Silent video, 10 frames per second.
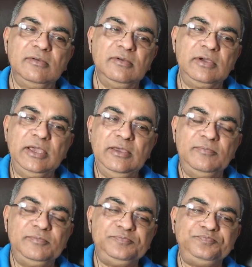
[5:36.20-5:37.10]
Okay,
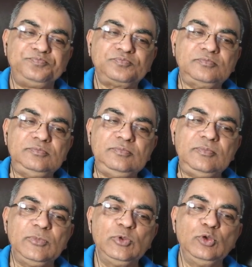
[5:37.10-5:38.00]

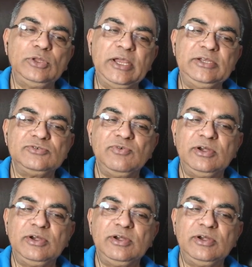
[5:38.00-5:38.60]
so that is what